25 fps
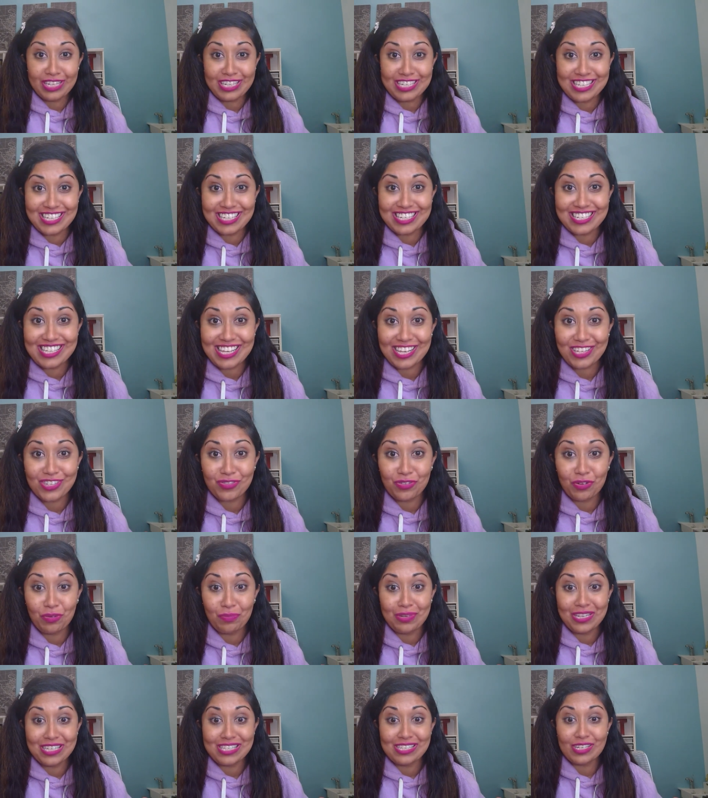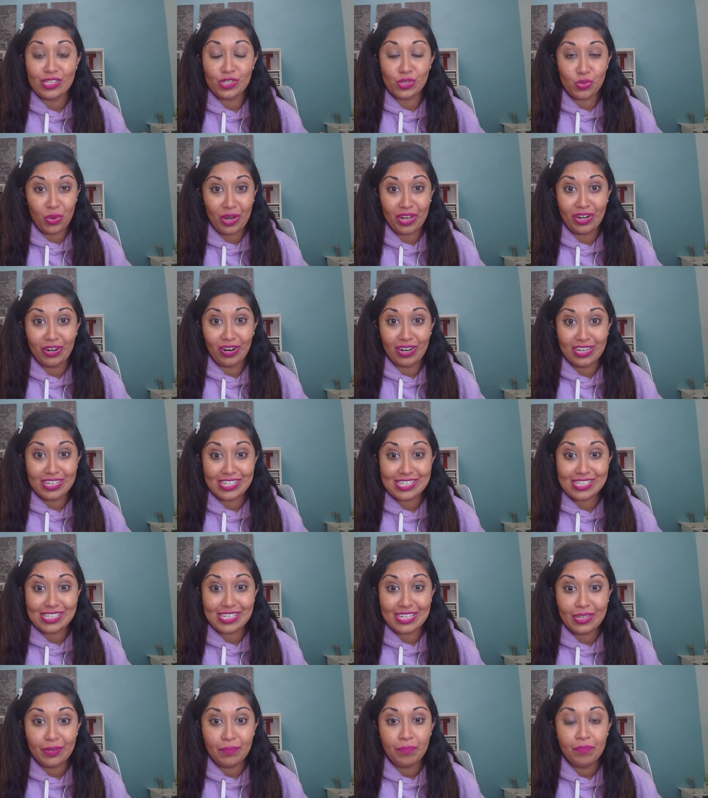successful business, quite
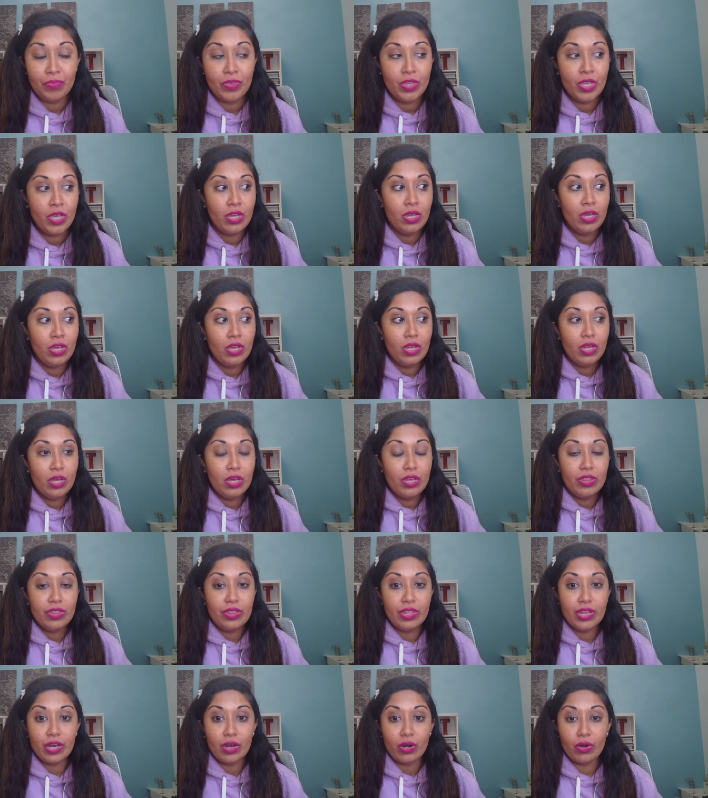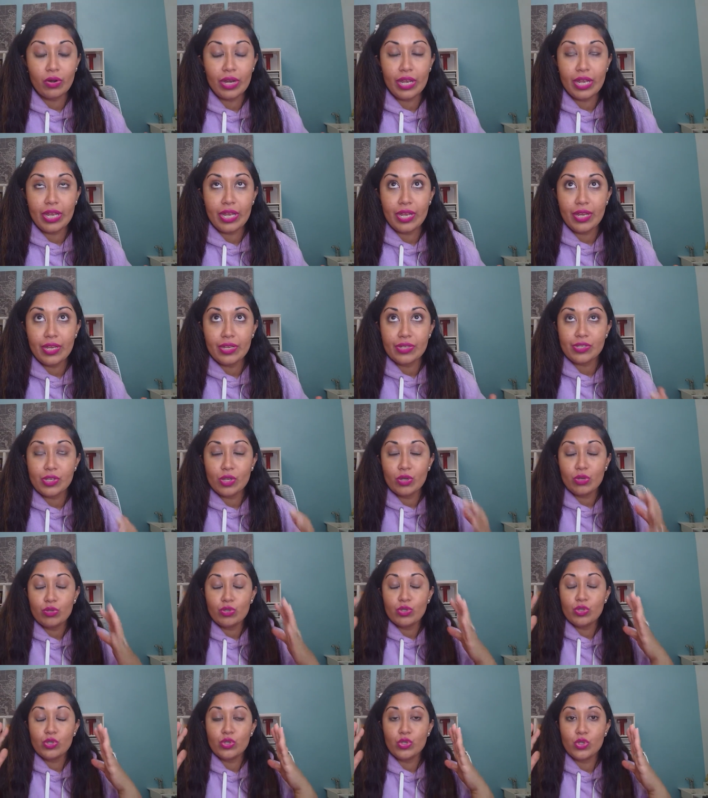honestly, there is
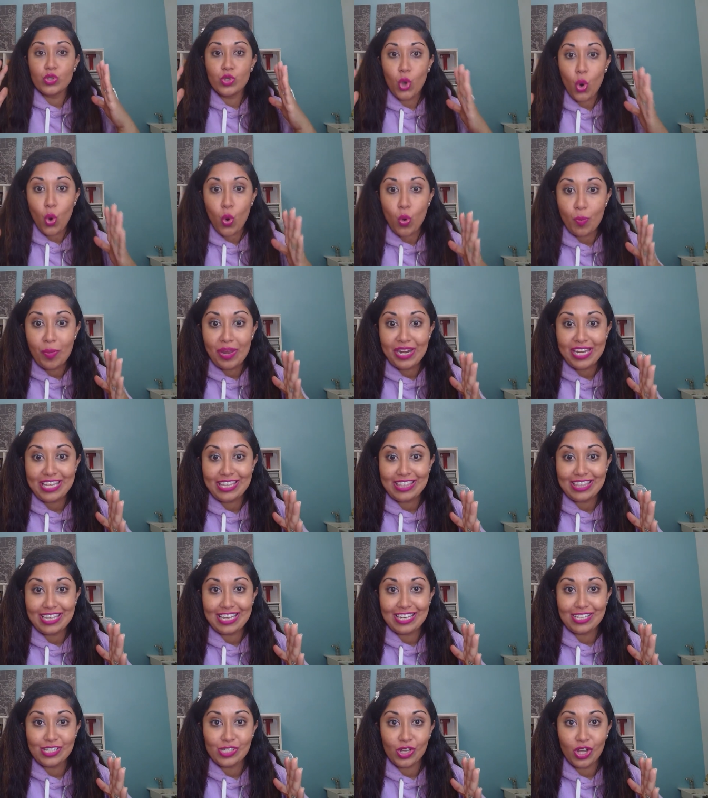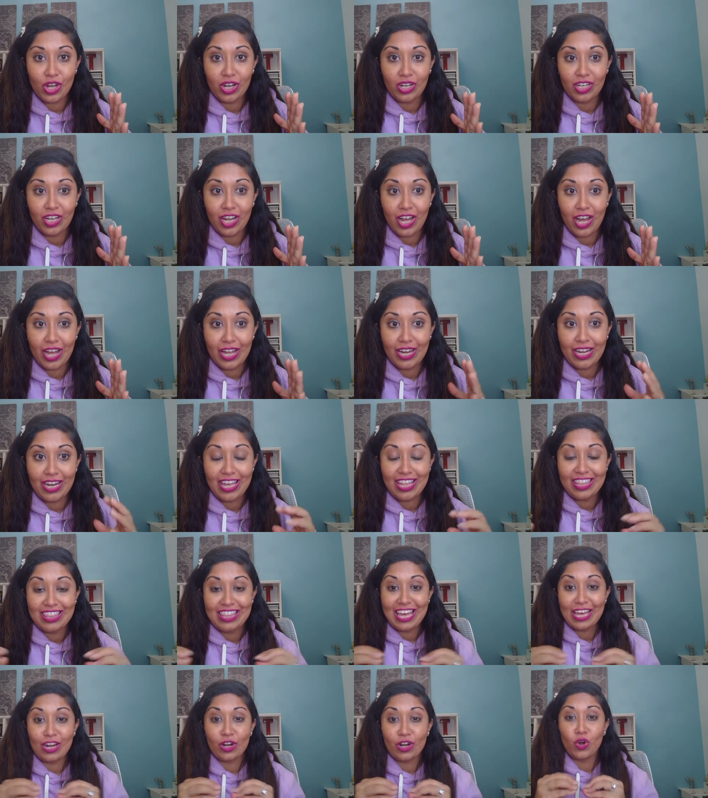so many things online
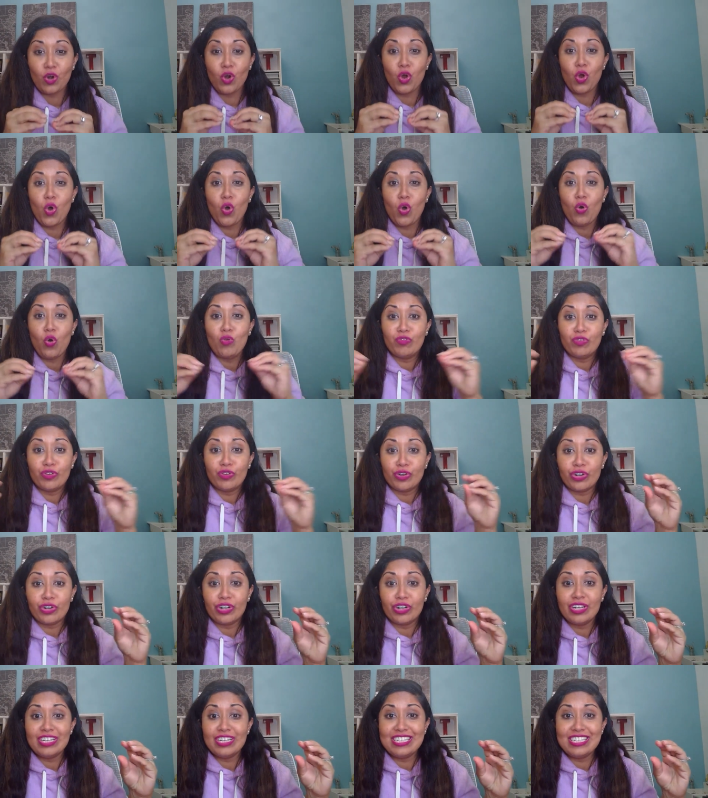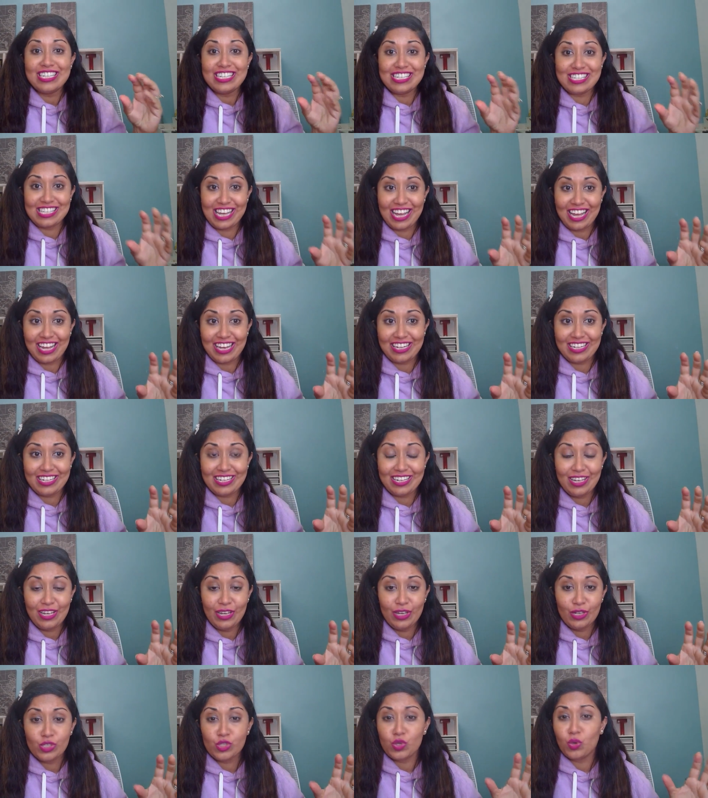that are over designed.
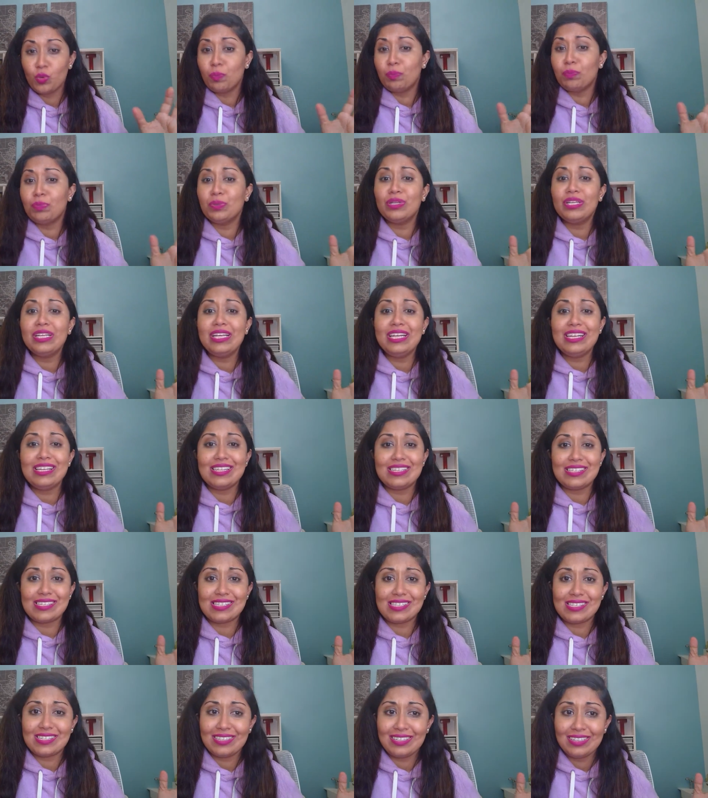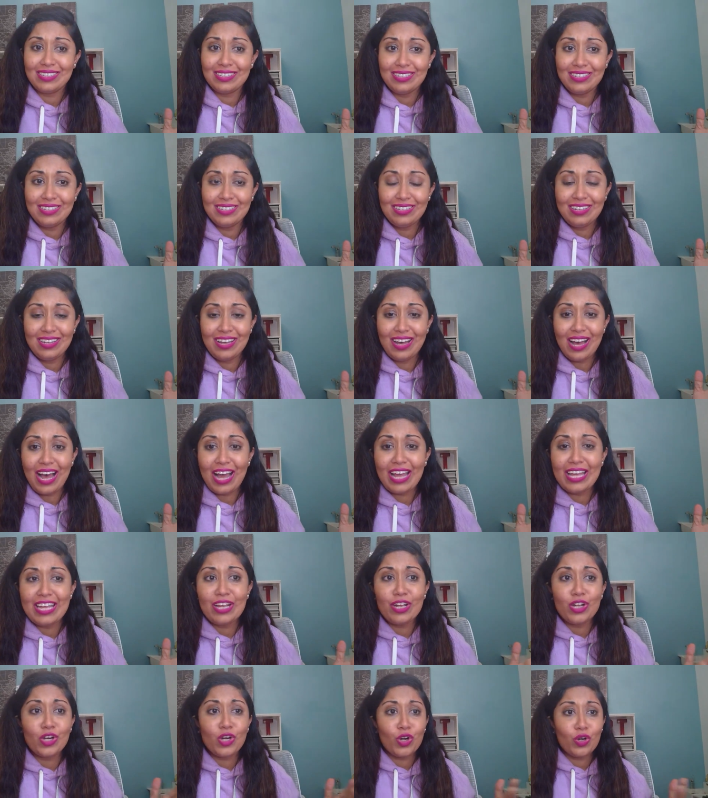So please, I
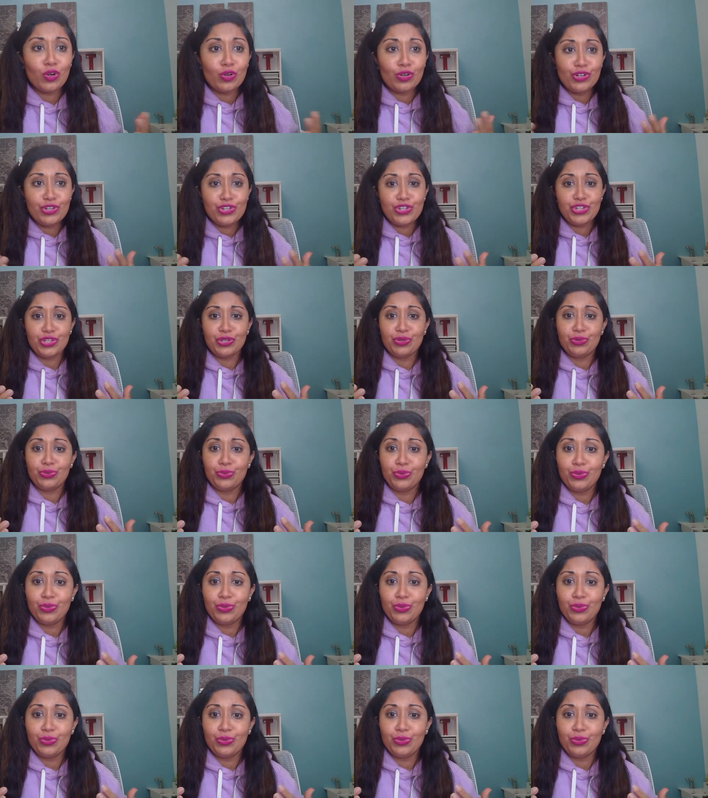encourage you